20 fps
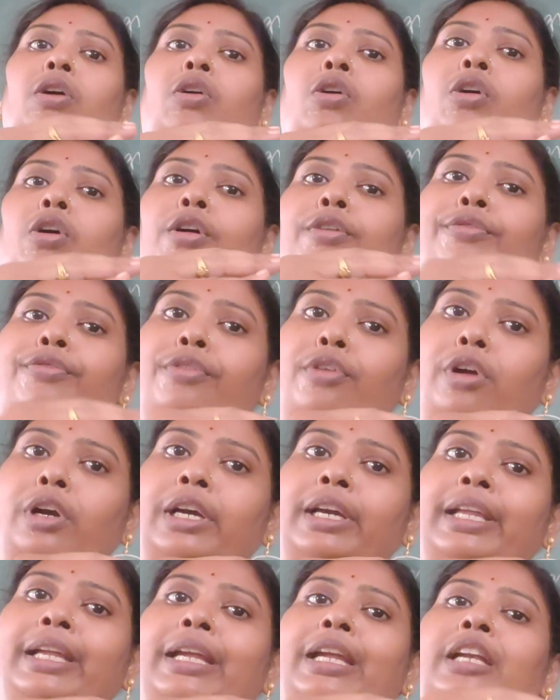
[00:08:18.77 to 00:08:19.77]
or
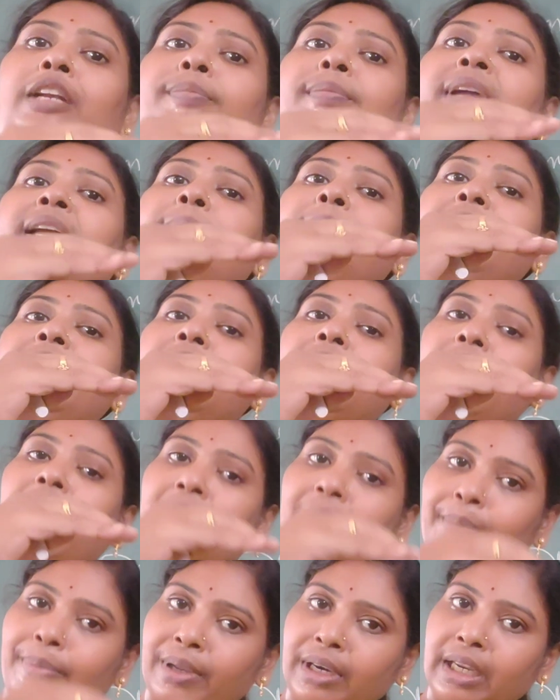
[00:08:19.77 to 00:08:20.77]
faulting, it may be
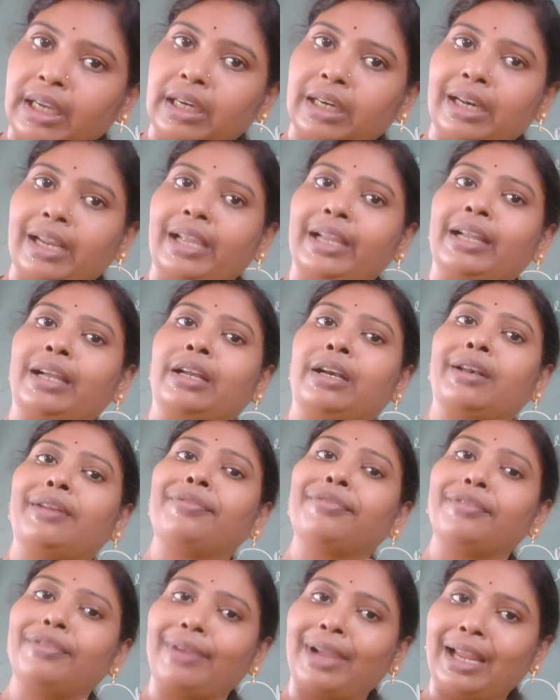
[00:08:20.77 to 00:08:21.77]
happening like a
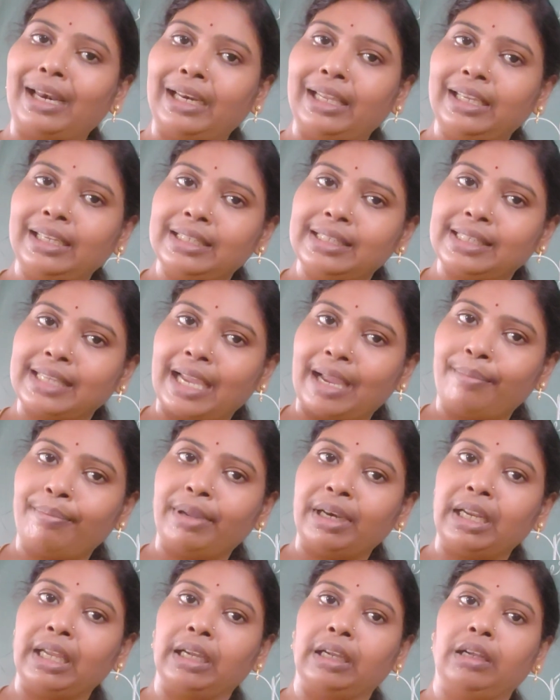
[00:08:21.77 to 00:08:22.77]
rift valley is
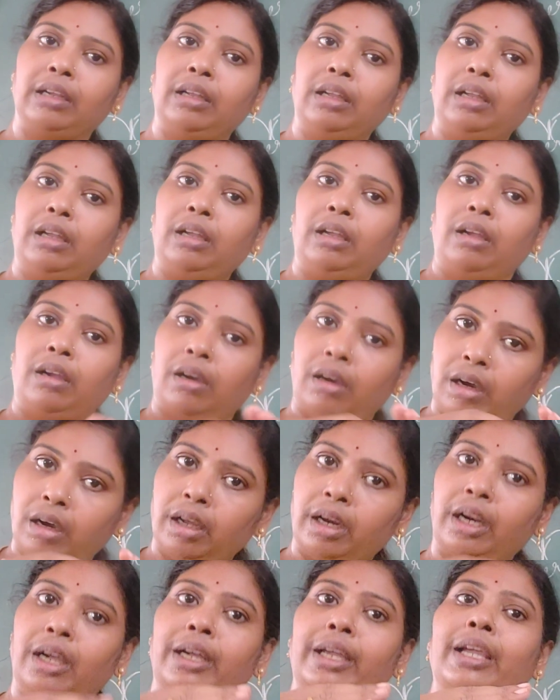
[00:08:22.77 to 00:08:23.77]
happening,
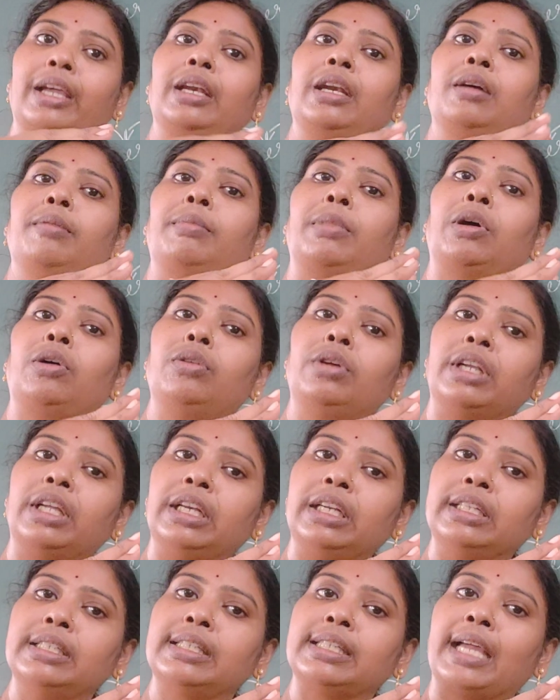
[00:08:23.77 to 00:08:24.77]
or again a
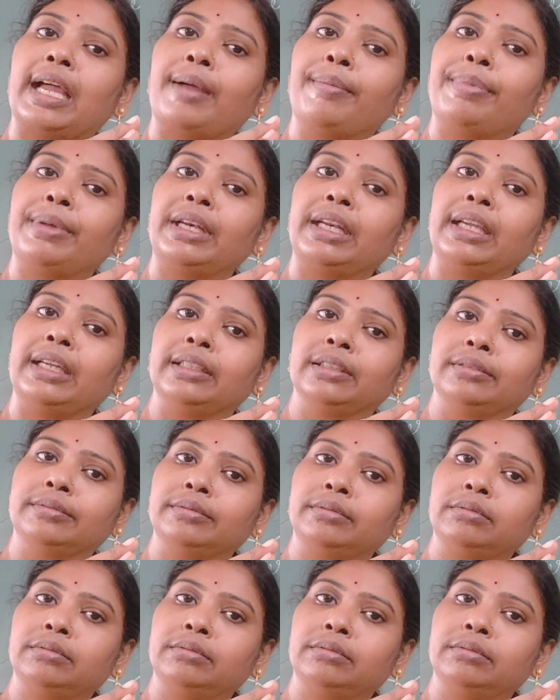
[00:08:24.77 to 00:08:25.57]
mountain is happening,